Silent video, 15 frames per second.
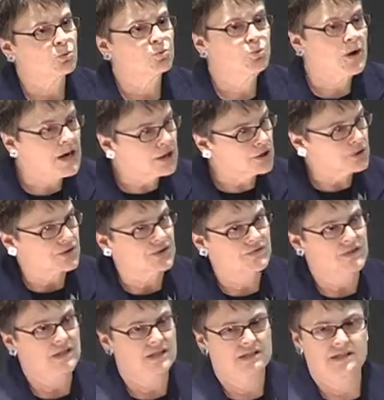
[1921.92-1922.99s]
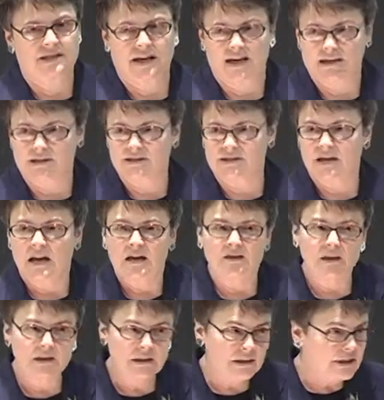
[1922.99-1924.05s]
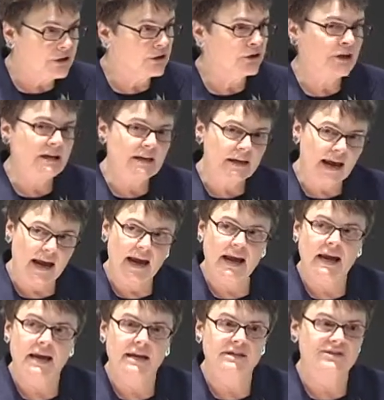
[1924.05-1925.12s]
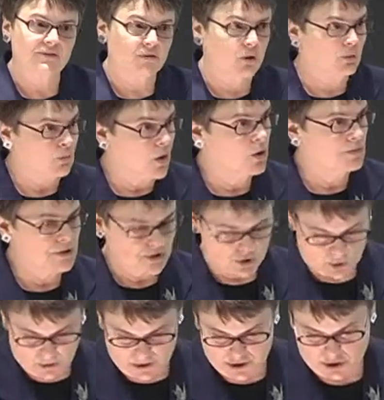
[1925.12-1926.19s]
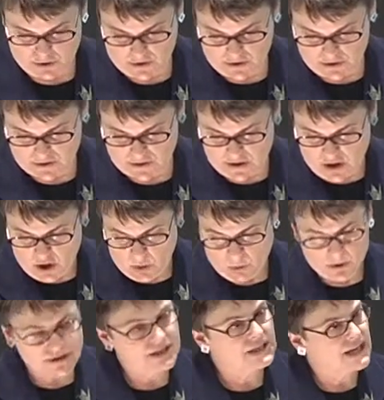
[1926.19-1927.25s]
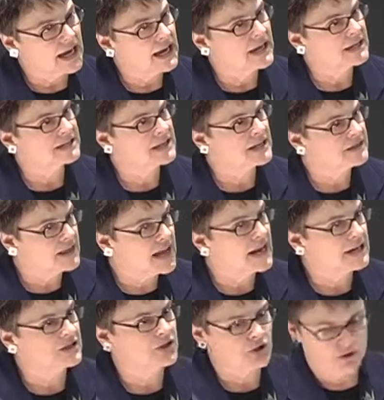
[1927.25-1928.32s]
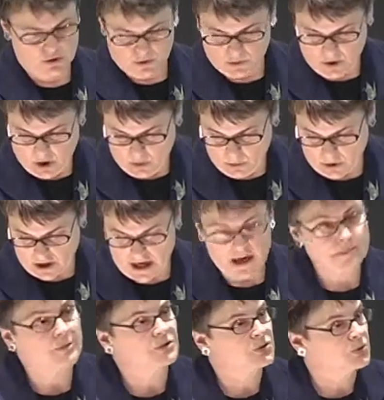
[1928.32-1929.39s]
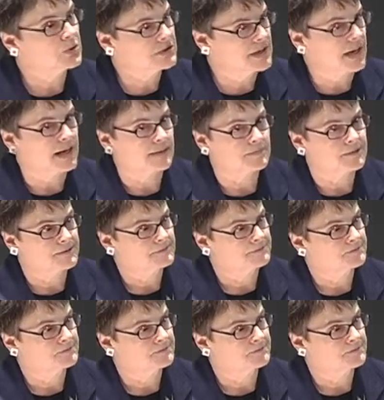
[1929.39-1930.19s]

readers of these texts, the leering gaze of their Roman torturers was a gaze that they too were able to adopt.